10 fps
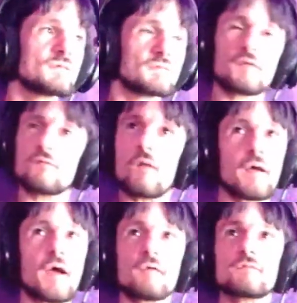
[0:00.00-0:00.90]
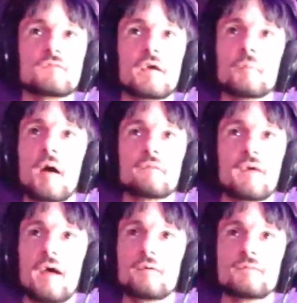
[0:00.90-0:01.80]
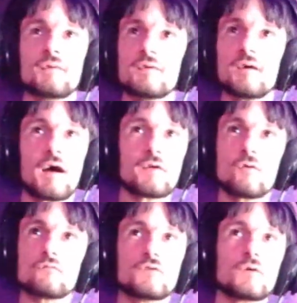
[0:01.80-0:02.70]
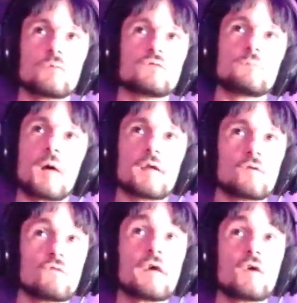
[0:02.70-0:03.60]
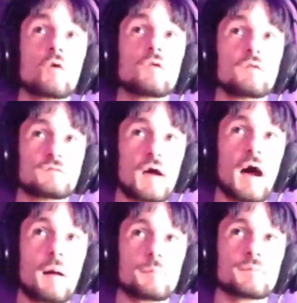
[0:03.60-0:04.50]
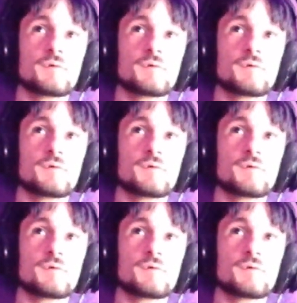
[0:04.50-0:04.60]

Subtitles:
That's all I have to say about that. I don't deal with spiders. I go to the top.